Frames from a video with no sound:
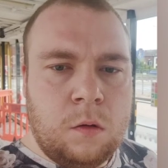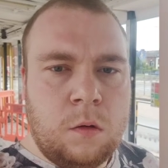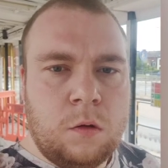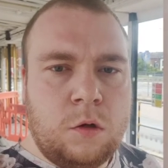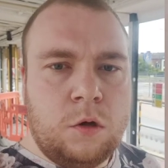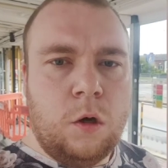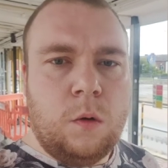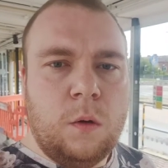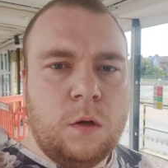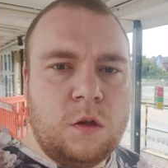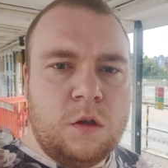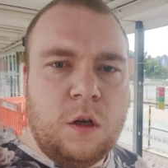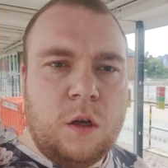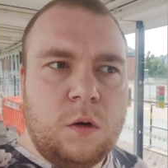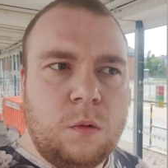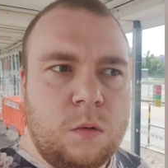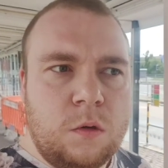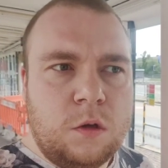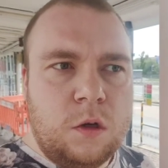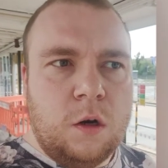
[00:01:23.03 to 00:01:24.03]
So I said
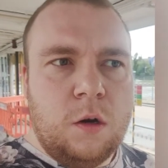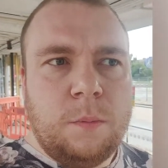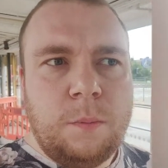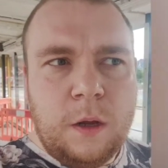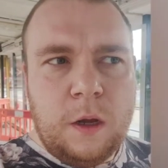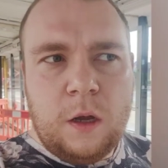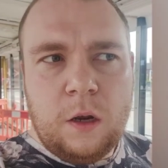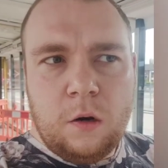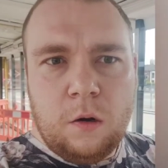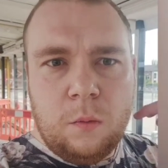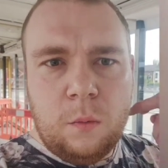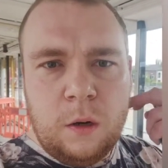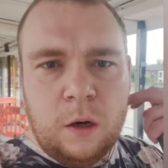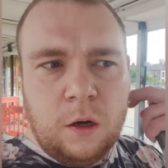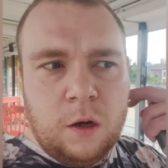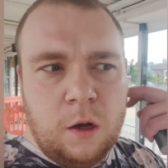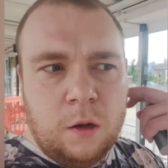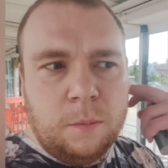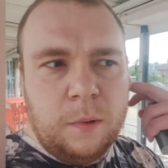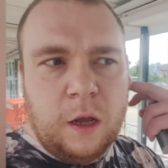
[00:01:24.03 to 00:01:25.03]
I was gonna pick it up when
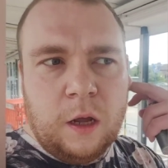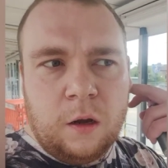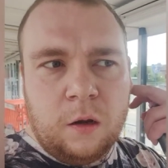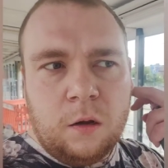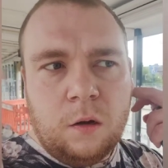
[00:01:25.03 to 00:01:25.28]
I got